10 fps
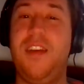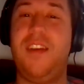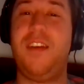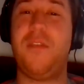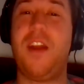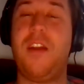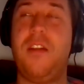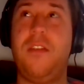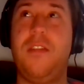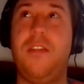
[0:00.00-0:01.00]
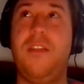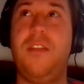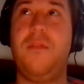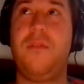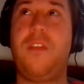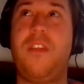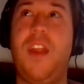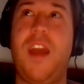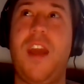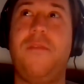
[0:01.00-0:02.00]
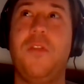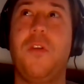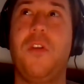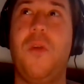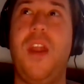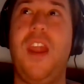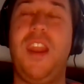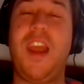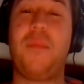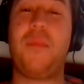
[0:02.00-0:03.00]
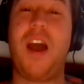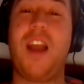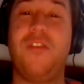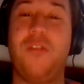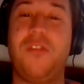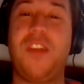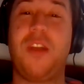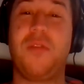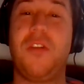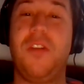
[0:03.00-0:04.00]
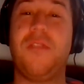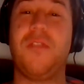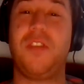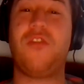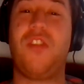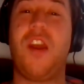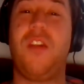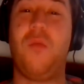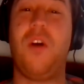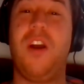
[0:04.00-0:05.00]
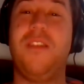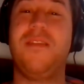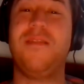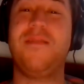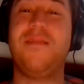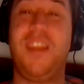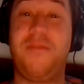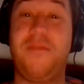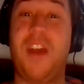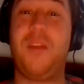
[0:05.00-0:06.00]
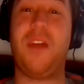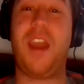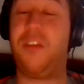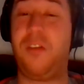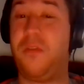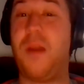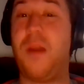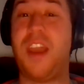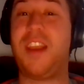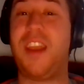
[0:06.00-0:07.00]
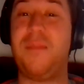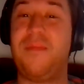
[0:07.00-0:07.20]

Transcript: Sure. Where Florida State had a field goal to win it, and it got blocked, and Georgia Tech returned it for a touchdown and won and the final play. I don't know if you remember that game.